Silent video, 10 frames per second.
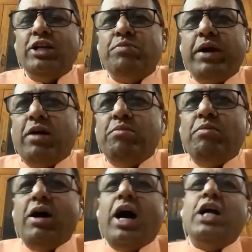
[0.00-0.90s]
has become
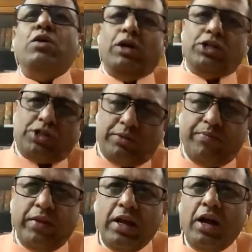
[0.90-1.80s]
adverse.
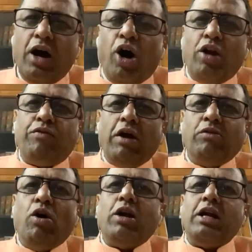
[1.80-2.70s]
Or if you
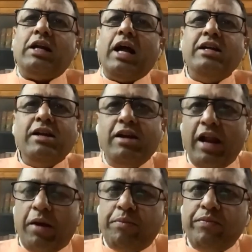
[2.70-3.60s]
have got a title
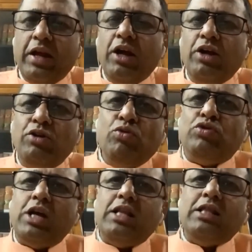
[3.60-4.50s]
deed,
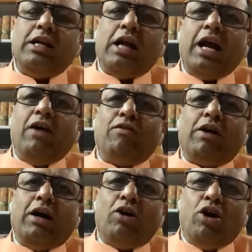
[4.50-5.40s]
you say that I have
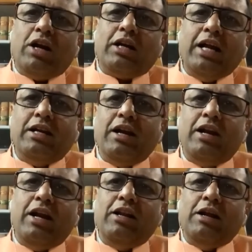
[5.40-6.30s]
got a title
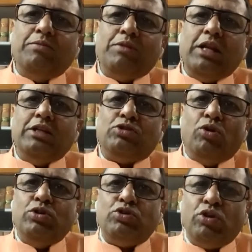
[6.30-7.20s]
deed in
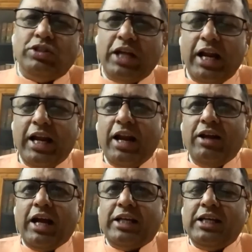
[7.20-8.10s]
so-and-so sale deed
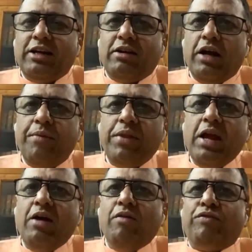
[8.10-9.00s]
or etc.
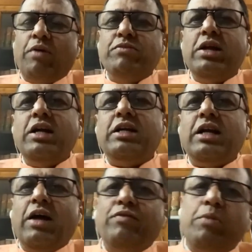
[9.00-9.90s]
From that,
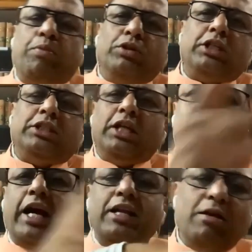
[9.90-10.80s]
the possession
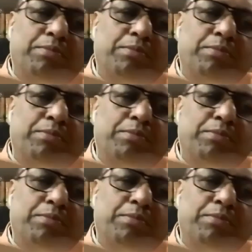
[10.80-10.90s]
against